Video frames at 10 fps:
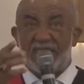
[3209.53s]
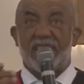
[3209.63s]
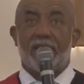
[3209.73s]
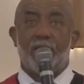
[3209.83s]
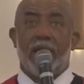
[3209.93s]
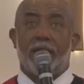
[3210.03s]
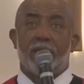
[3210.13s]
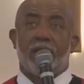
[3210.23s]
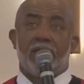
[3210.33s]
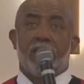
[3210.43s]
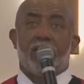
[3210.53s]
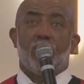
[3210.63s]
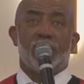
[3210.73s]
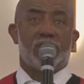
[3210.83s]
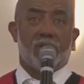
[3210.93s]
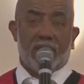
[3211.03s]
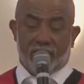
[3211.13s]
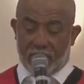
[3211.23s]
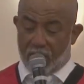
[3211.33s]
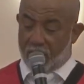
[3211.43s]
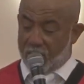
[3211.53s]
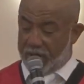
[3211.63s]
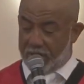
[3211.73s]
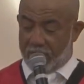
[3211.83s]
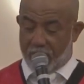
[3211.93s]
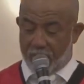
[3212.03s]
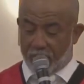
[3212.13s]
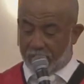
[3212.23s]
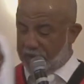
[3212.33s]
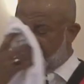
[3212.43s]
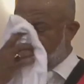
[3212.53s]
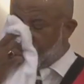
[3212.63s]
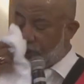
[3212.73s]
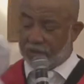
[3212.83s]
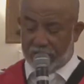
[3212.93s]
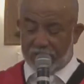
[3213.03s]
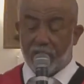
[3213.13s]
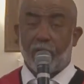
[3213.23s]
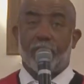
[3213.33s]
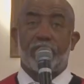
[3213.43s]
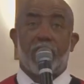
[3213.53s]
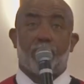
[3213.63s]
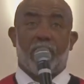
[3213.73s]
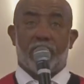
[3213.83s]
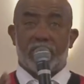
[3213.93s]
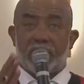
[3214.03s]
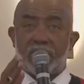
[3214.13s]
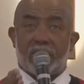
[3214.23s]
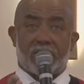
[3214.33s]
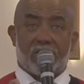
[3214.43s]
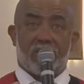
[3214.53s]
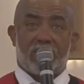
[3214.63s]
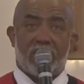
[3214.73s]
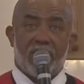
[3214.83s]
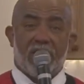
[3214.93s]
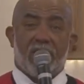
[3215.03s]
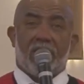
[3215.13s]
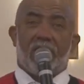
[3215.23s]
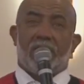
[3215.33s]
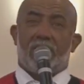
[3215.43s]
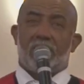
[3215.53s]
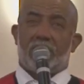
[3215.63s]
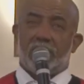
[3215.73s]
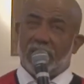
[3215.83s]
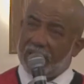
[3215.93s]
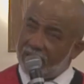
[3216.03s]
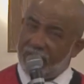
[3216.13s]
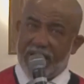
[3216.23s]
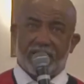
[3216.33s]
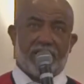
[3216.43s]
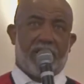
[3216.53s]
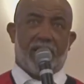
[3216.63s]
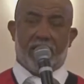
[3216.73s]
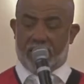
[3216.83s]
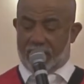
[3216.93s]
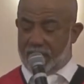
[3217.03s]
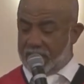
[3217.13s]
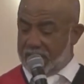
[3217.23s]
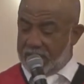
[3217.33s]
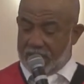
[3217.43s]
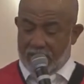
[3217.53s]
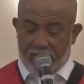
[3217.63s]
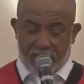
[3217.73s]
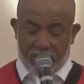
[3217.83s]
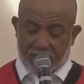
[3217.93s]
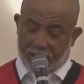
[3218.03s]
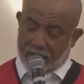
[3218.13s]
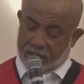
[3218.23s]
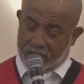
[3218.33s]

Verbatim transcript: said that, we still have a long way to go to encourage our brothers and sisters to get vaccinated. Uh,